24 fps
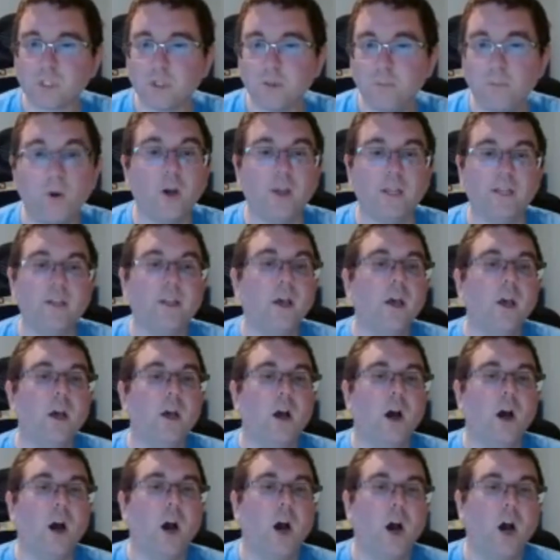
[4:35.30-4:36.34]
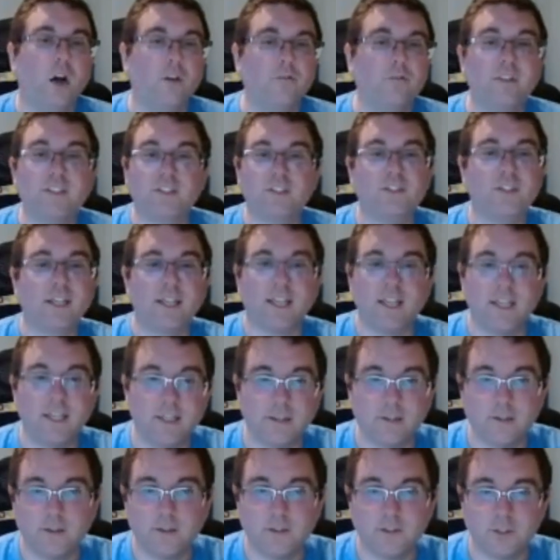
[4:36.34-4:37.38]
But let's dig
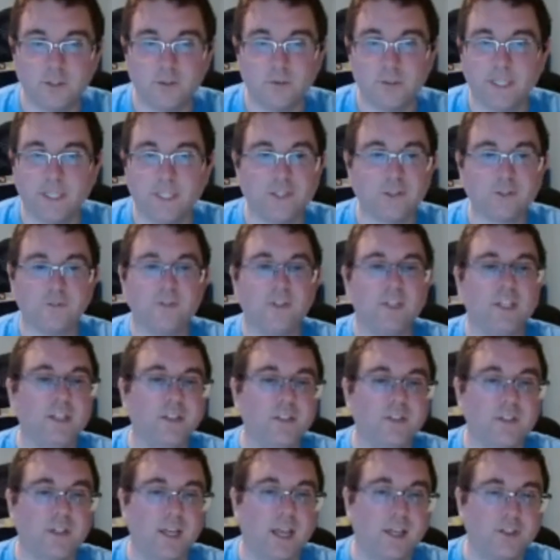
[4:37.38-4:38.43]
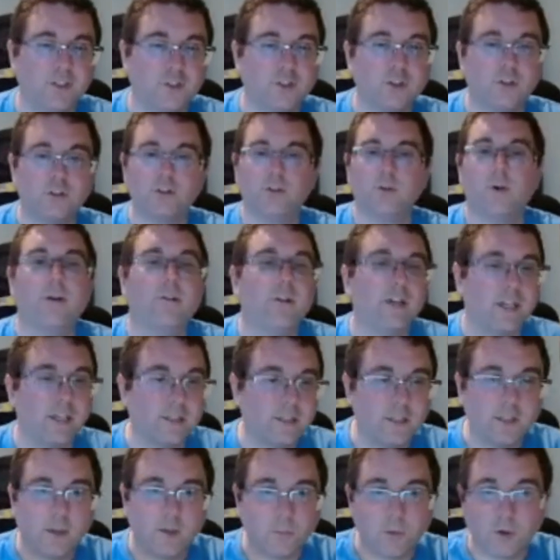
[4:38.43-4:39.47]
in to each of these and show you how I got
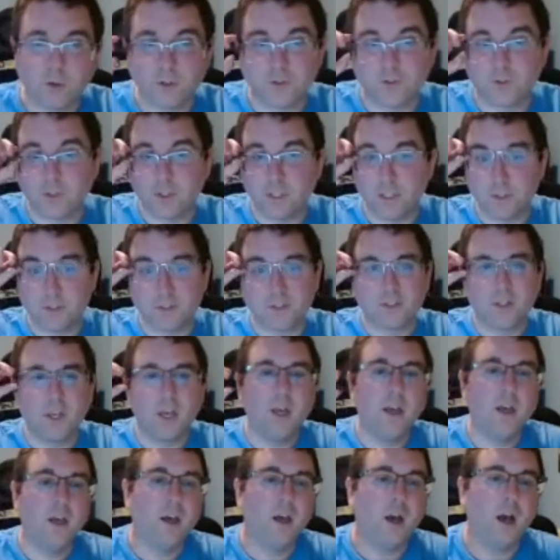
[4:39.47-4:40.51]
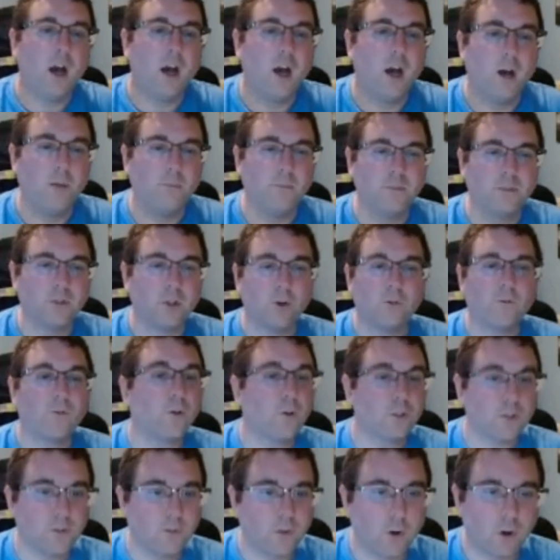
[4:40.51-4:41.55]
the numbers for these. So
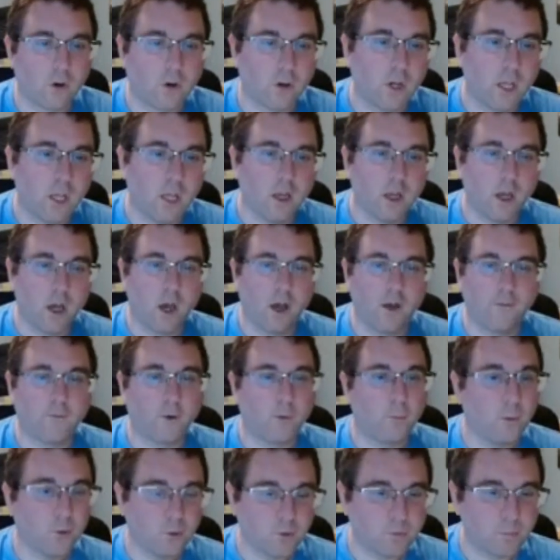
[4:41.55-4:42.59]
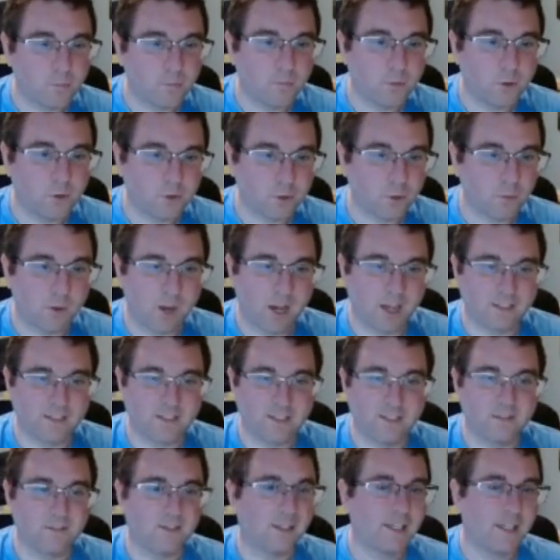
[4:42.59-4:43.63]
first of all, for booster
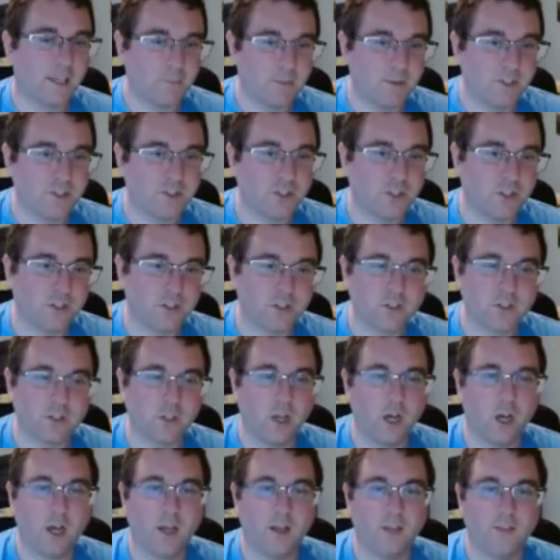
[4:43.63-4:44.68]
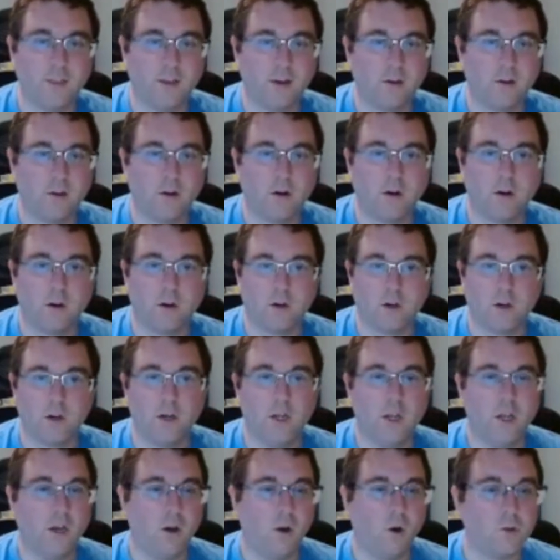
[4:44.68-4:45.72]
boxes, like I mentioned, there are
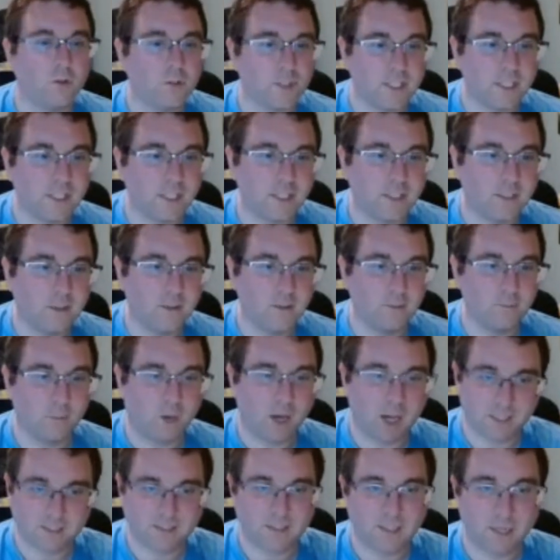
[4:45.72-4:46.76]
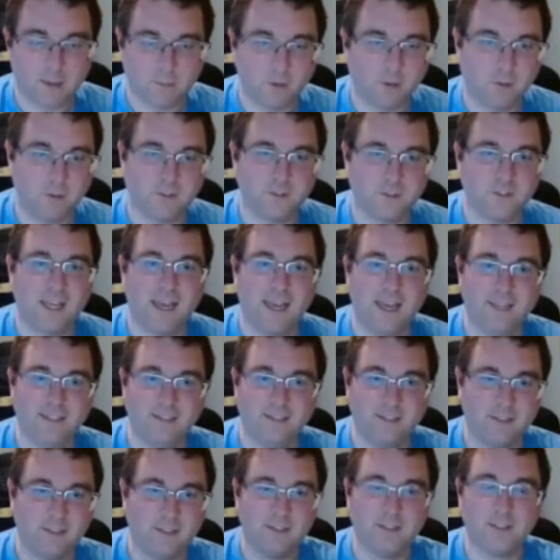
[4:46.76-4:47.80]
only box toppers
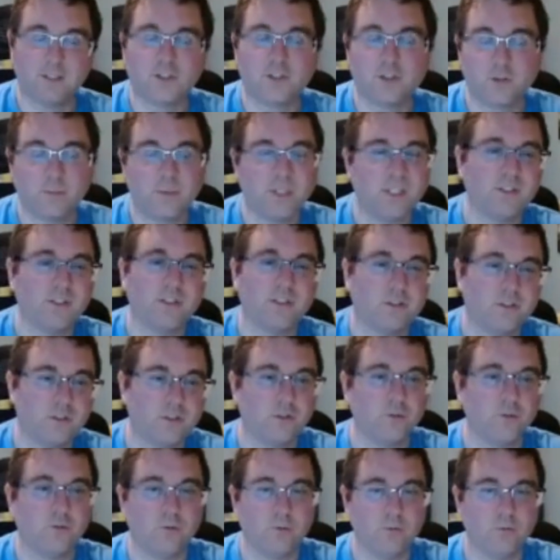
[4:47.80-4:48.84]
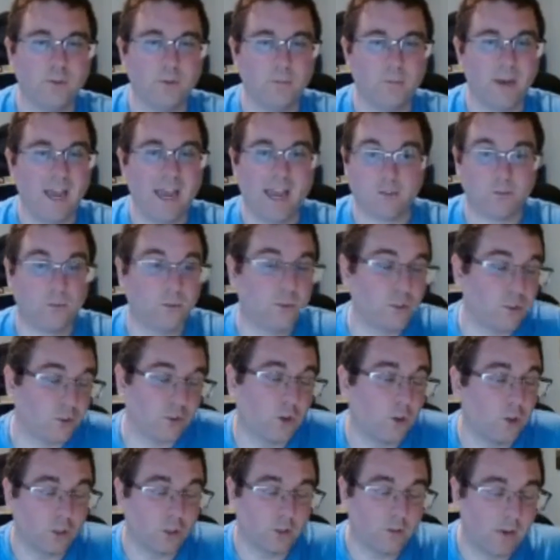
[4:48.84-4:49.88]
as additional pieces to the packs, which is
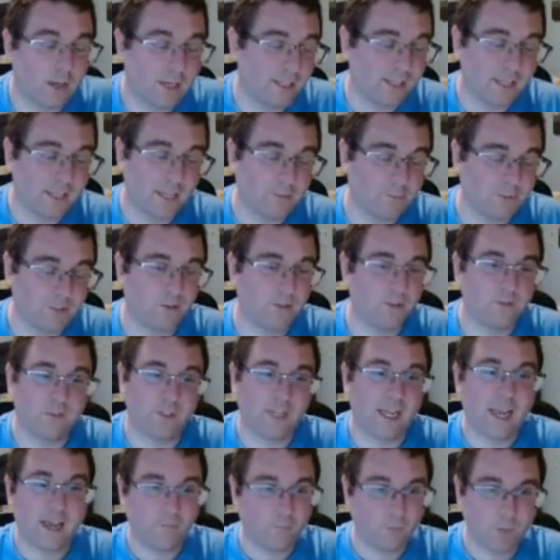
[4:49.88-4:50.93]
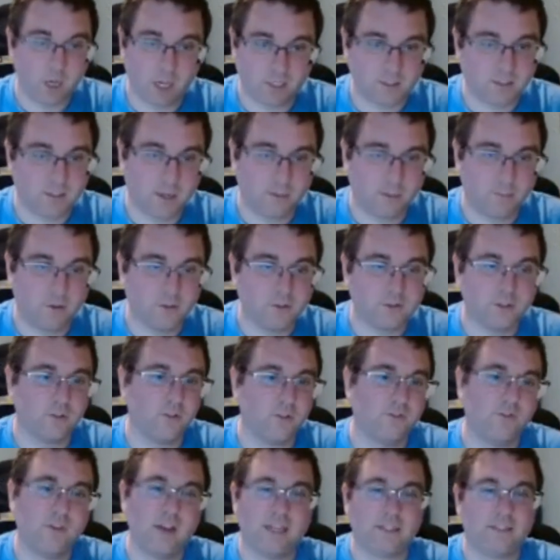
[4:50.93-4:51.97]
good. A lot of games don't even have box toppers, so
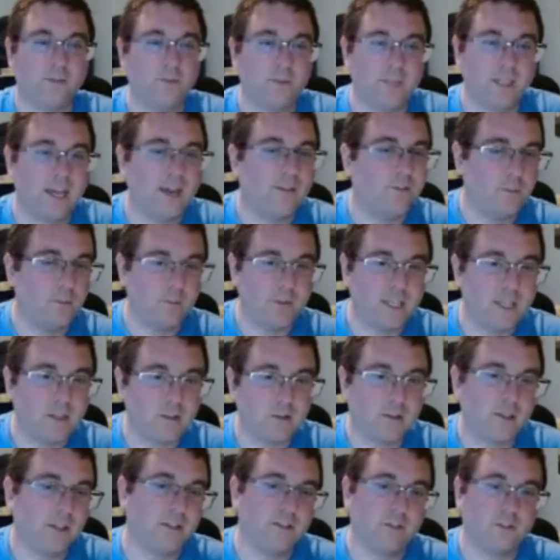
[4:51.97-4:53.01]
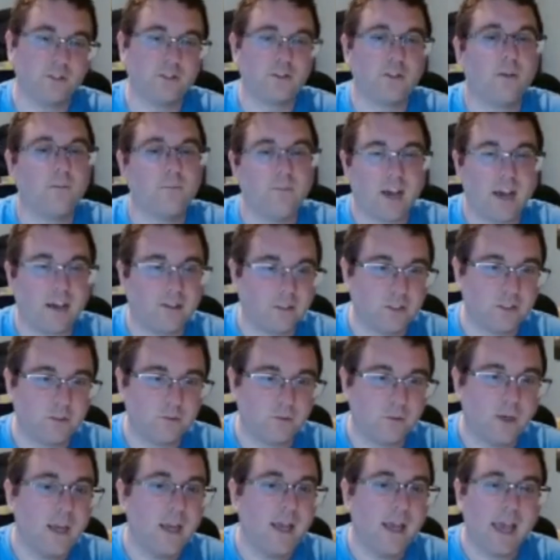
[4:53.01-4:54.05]
the fact that we have them here and there's some
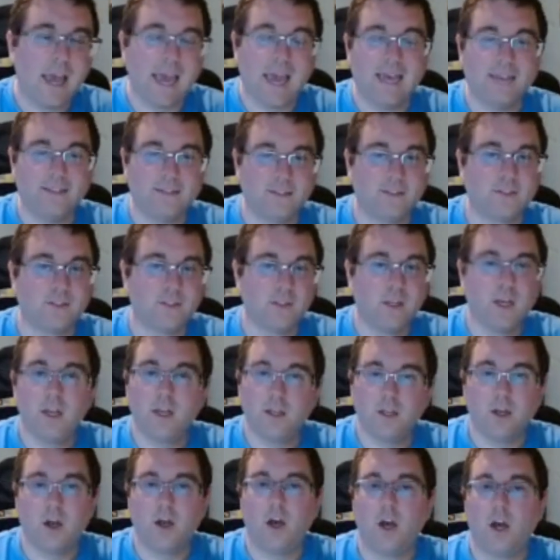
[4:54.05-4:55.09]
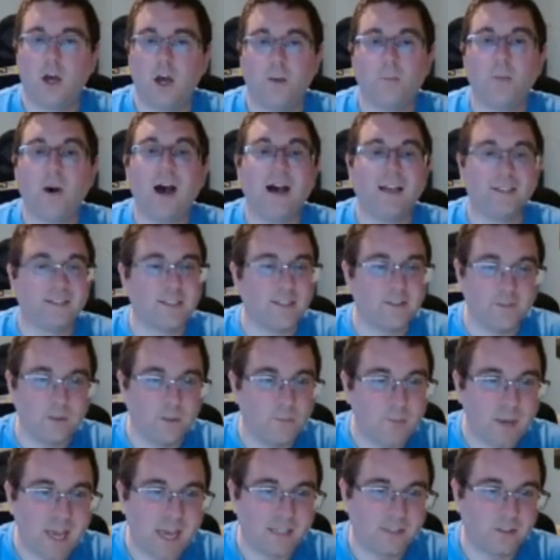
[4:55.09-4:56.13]
value has a positive
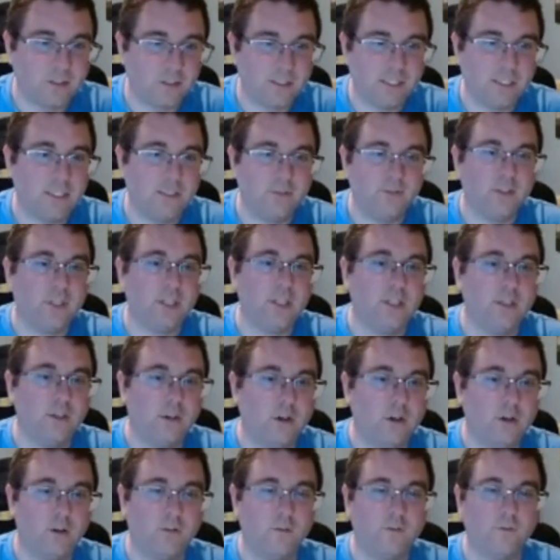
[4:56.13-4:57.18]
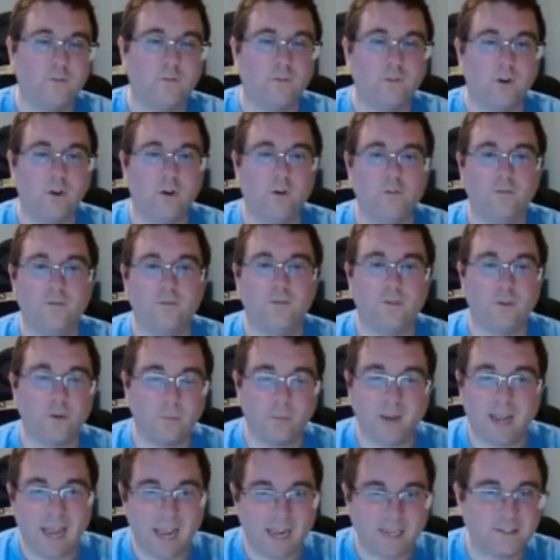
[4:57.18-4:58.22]
impact on the EV of your
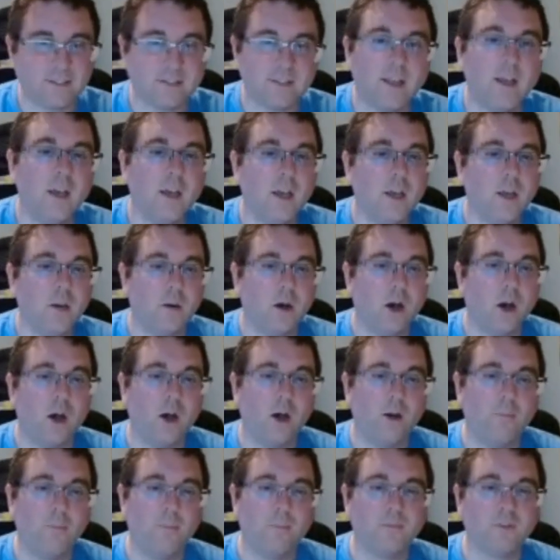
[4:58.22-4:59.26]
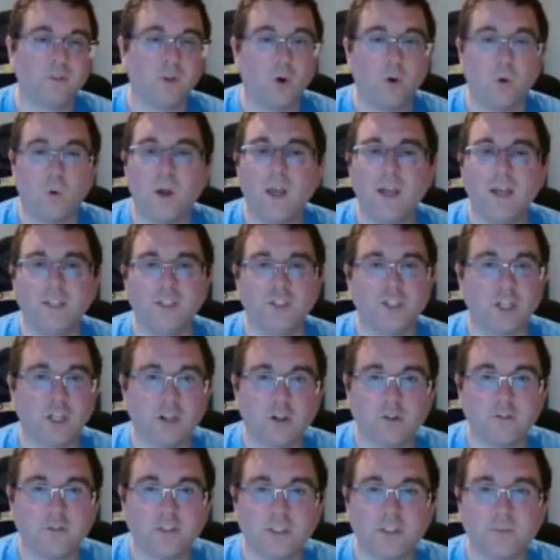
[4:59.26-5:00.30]
packs. So
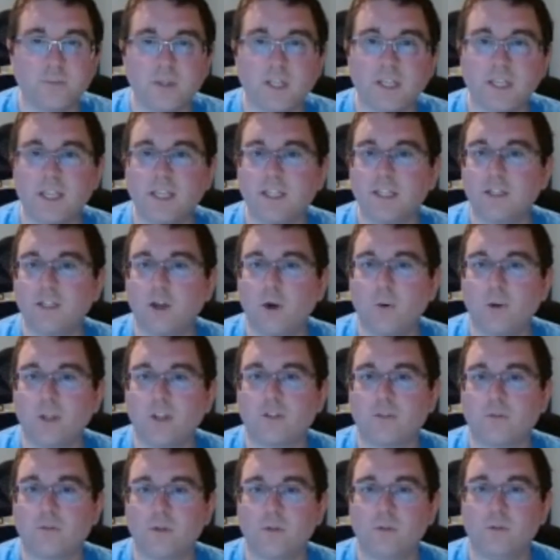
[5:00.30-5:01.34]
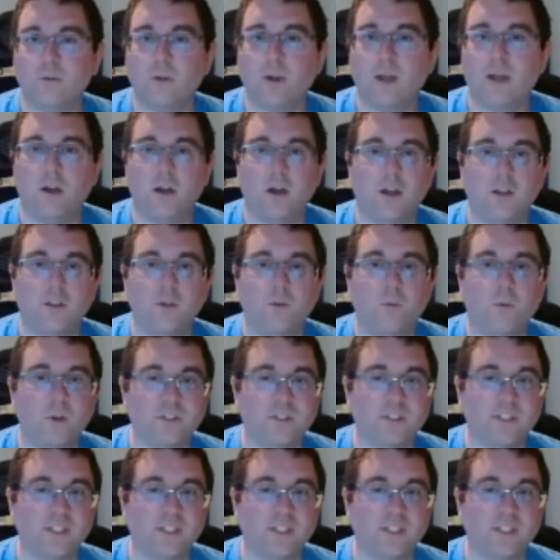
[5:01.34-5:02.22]
generally speaking, going through the ones